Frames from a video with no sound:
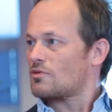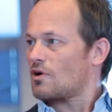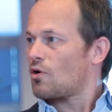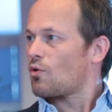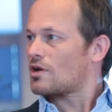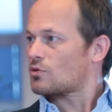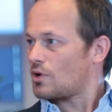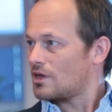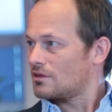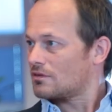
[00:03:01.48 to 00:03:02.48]
will always
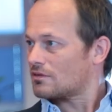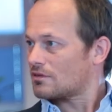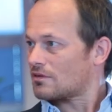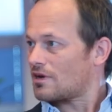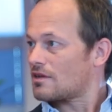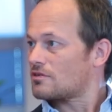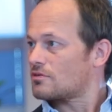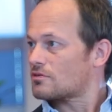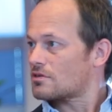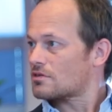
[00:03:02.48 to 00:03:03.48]
win, or end
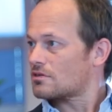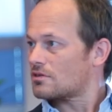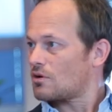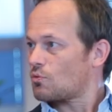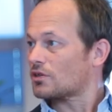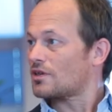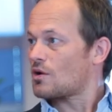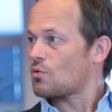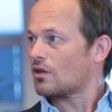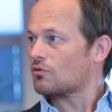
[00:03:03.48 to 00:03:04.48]
users. What they
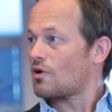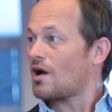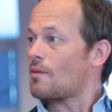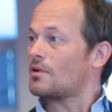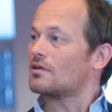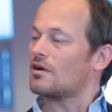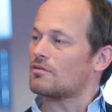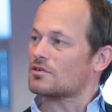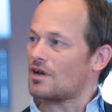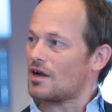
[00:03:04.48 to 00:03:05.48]
want will happen
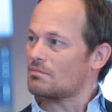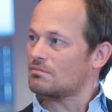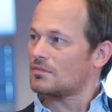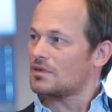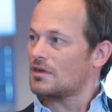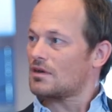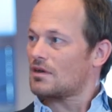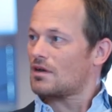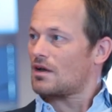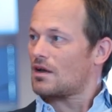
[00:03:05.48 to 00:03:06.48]
over time.
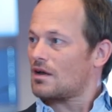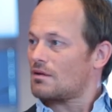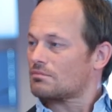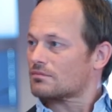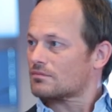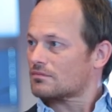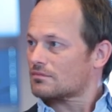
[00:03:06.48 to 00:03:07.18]
Well, in the music business,